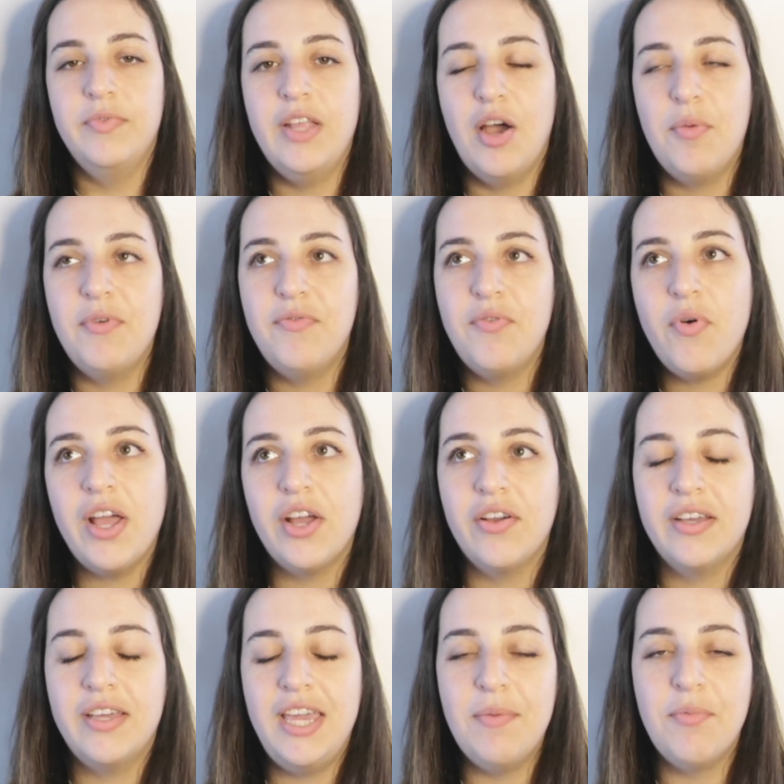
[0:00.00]
Now, before
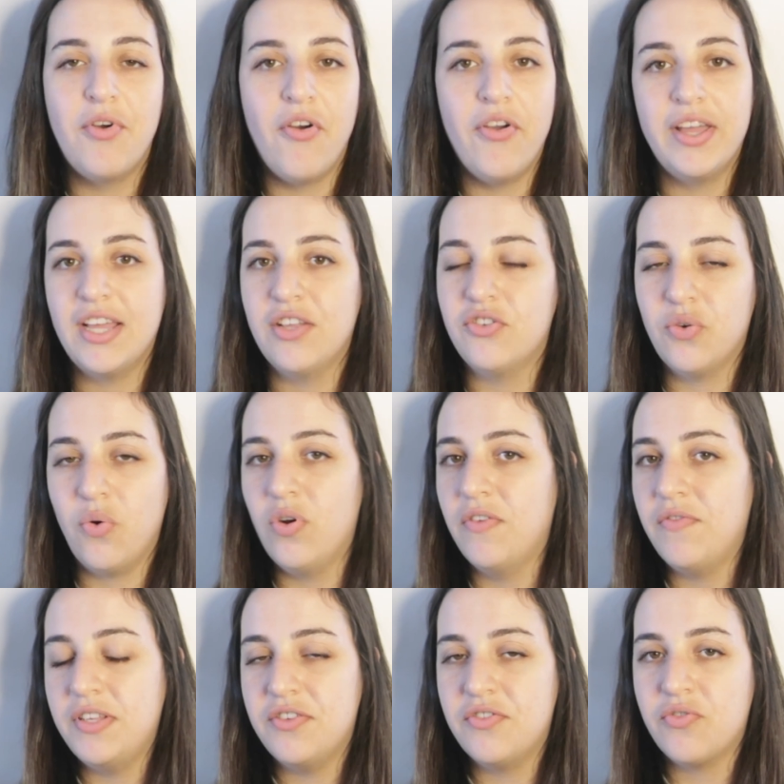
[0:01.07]
I keep going into all
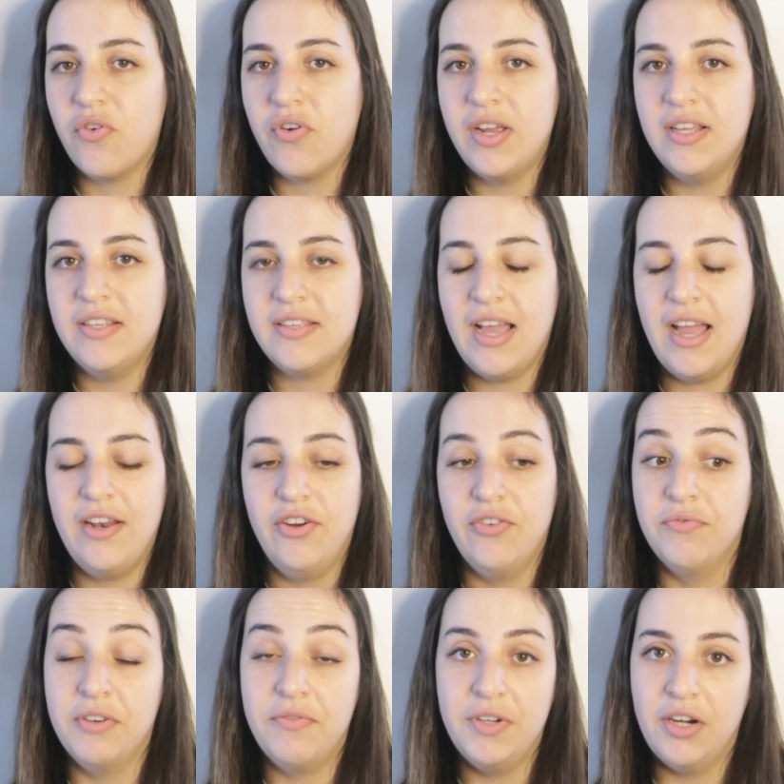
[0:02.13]
of these stories and
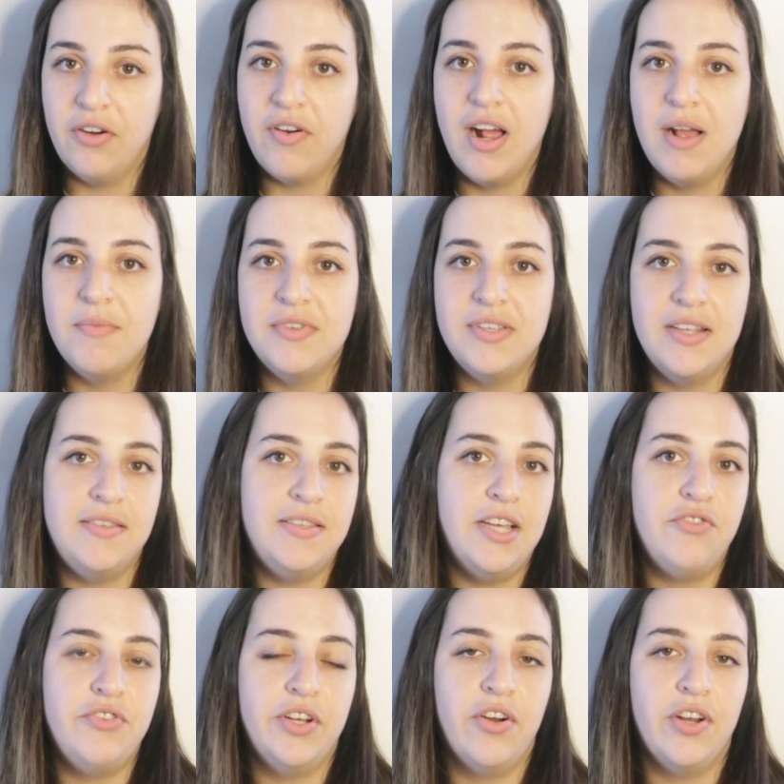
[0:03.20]
horrific crimes that
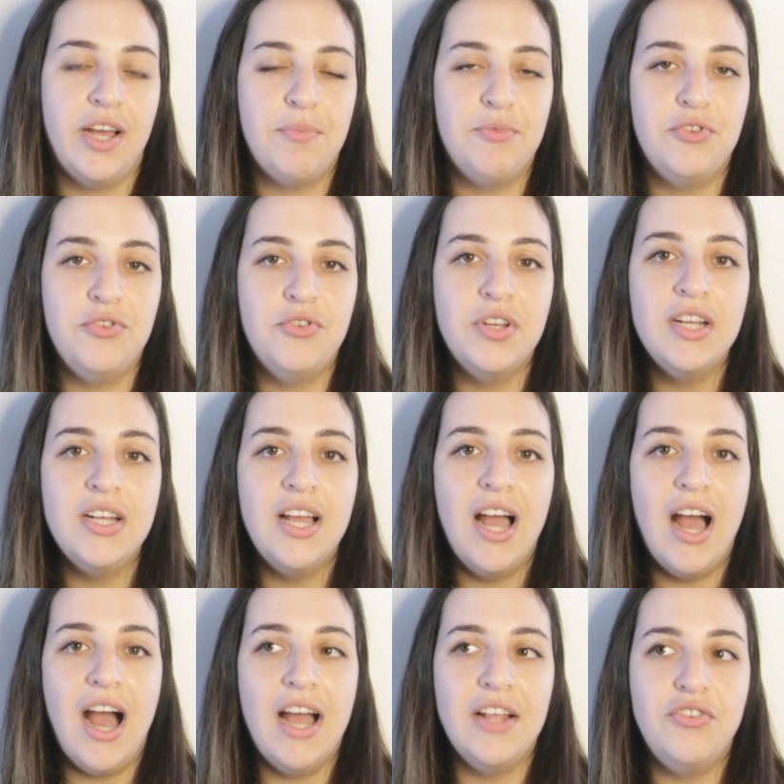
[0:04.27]
Cedric got up to,
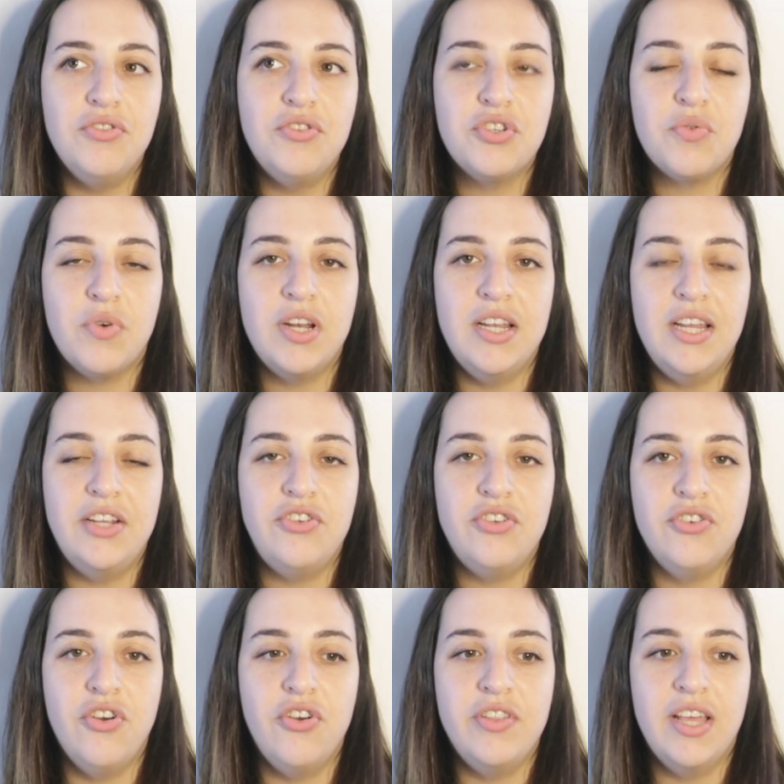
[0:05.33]
I do just want to let you
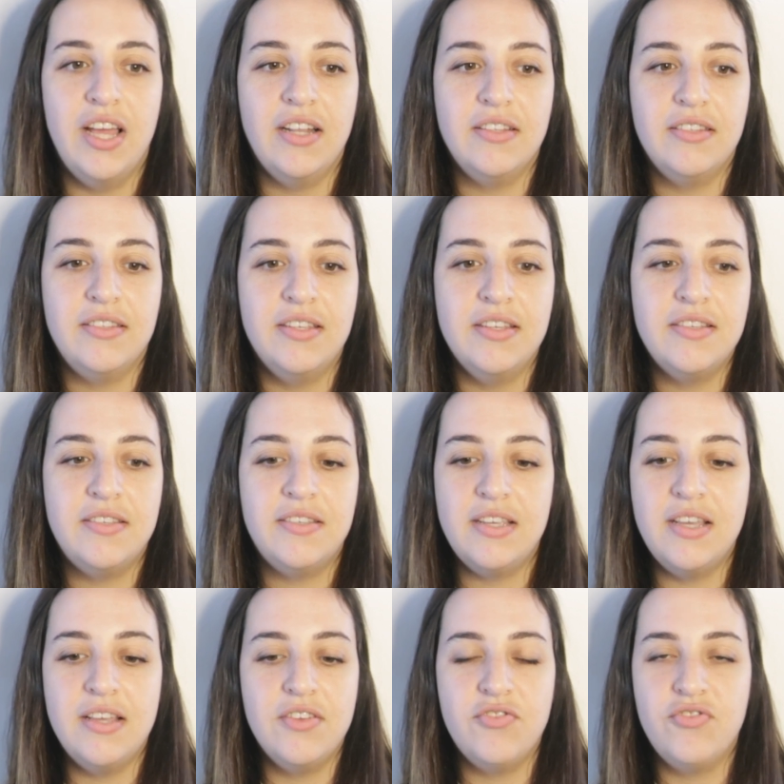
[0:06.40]
know that this
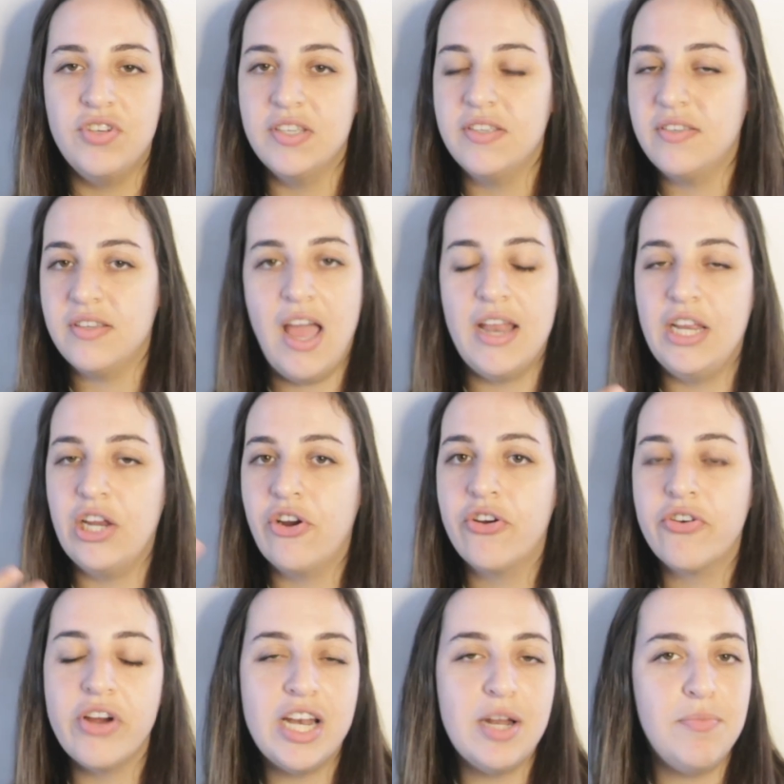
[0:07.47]
is just an
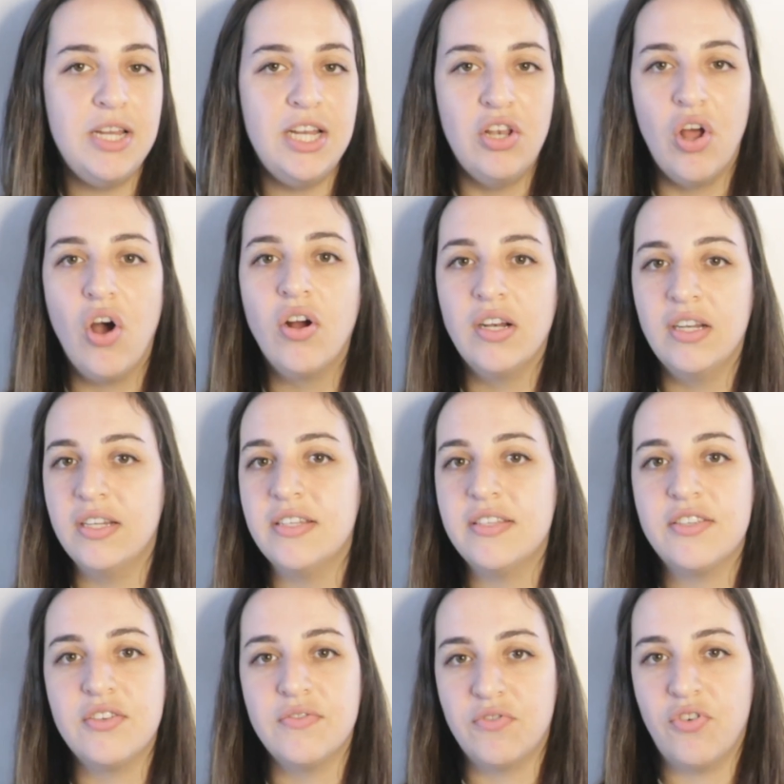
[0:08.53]
incredibly long
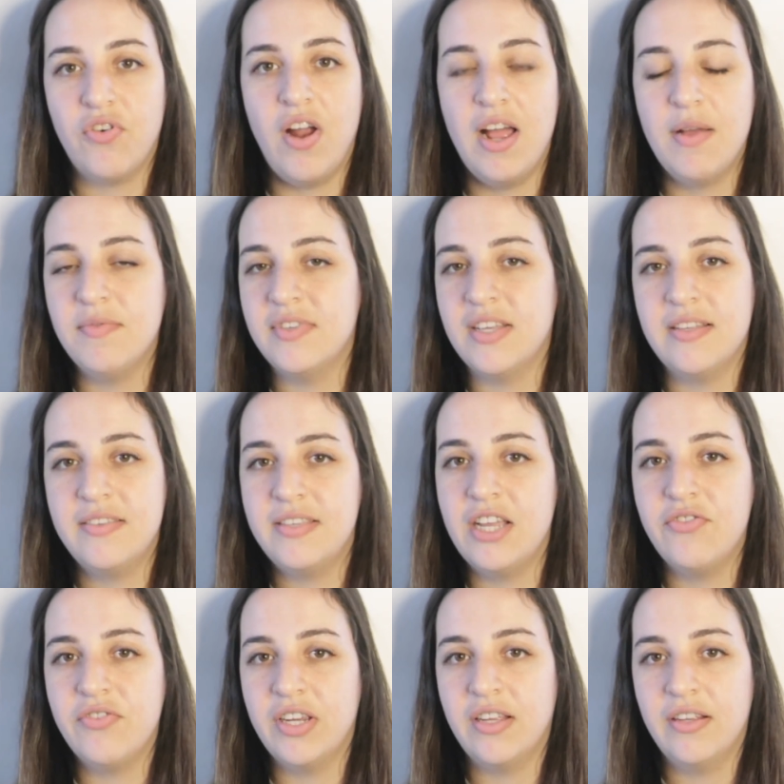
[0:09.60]
list of crimes that
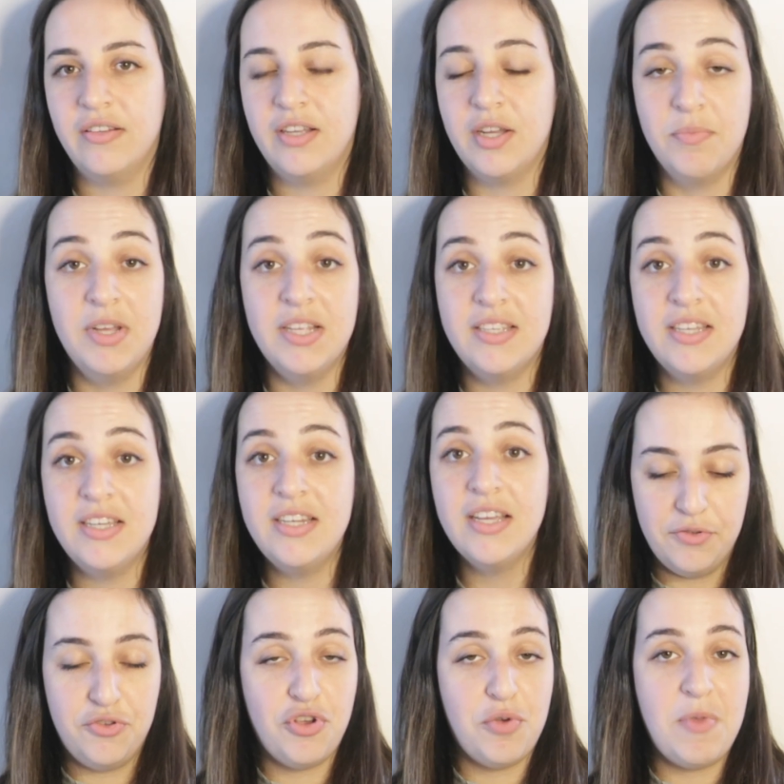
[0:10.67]
Cedric committed.
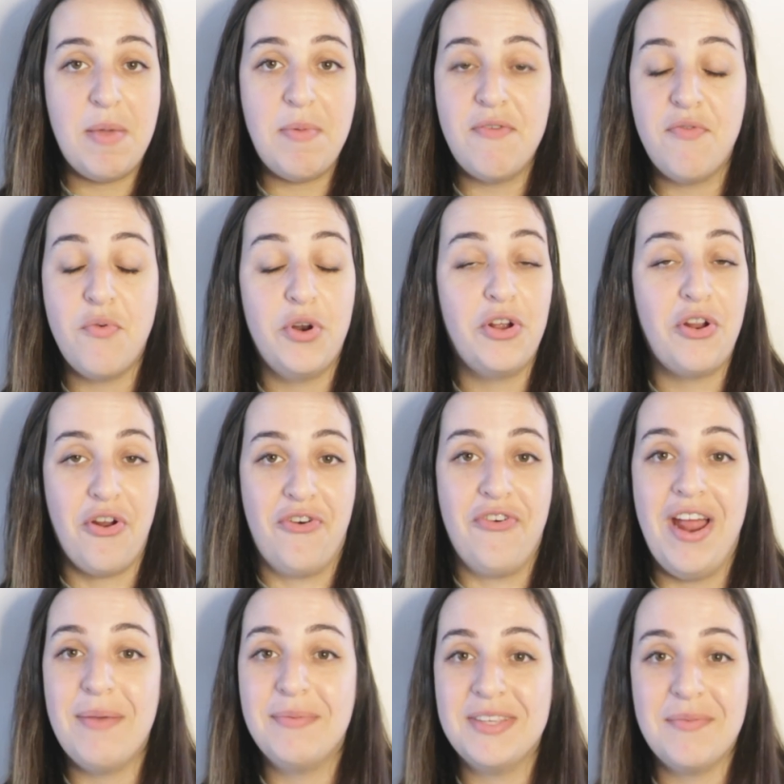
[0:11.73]
So maybe if you want to go
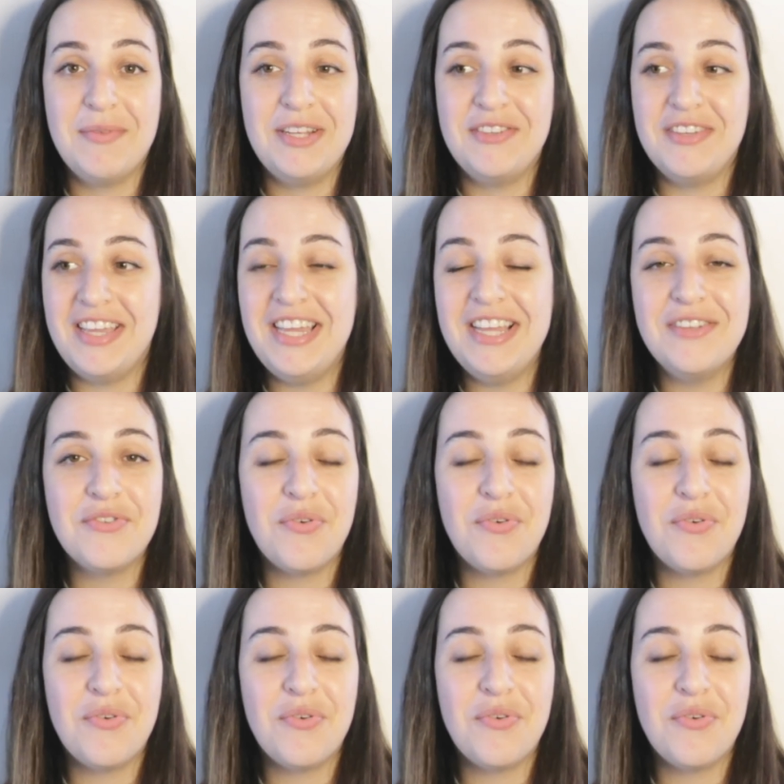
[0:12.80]
grab something to eat